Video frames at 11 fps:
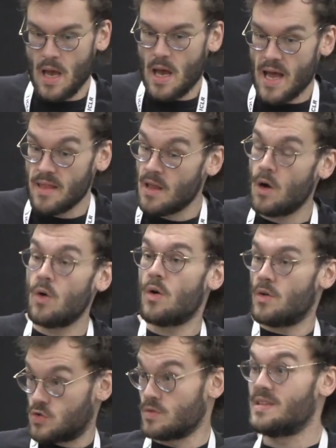And now,
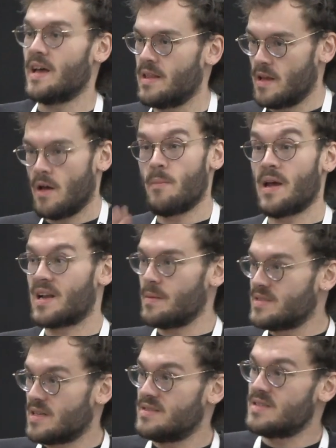my claim
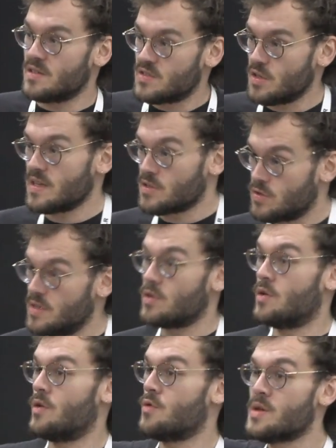is that this answers actually
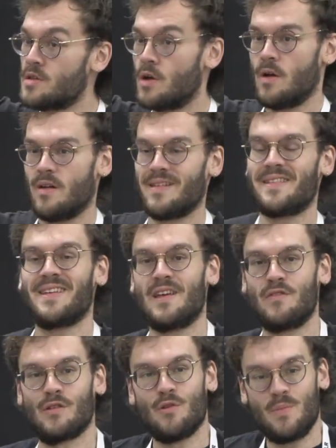the riddle that I
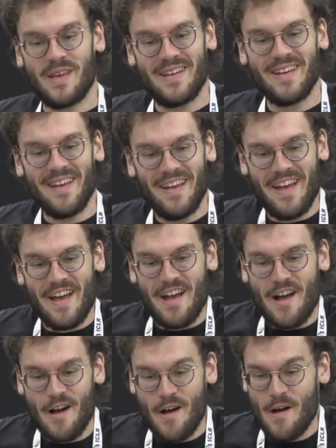gave you in the beginning.
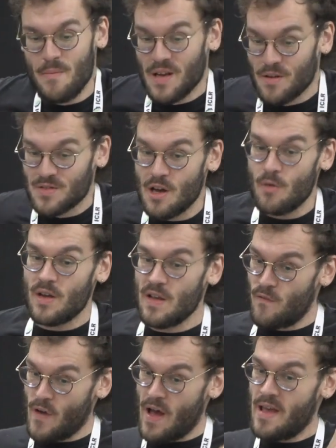Because now,
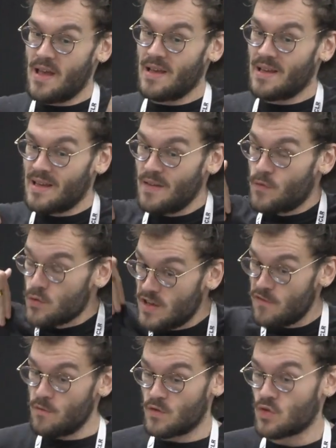if I
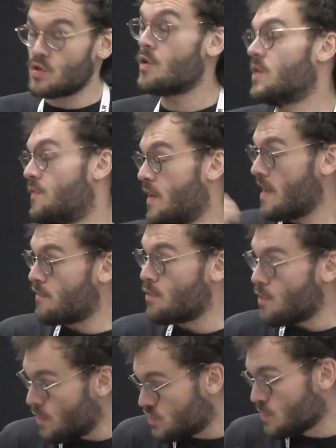have
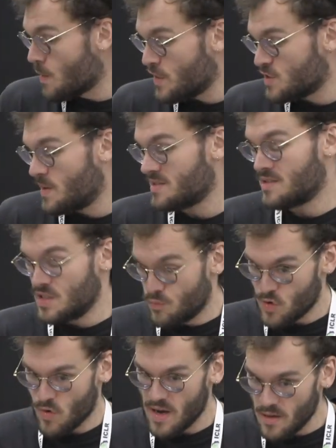a soup of experts that is
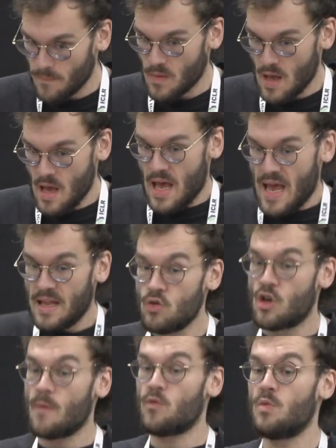pre-trained, and you
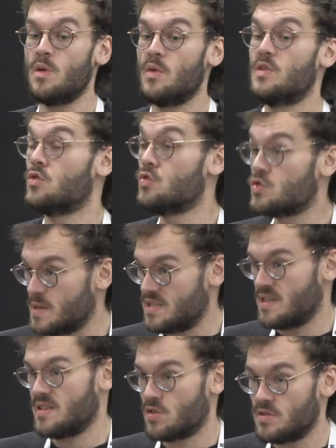come to me with a new
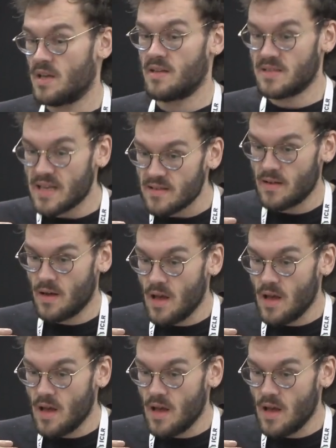specialization data set,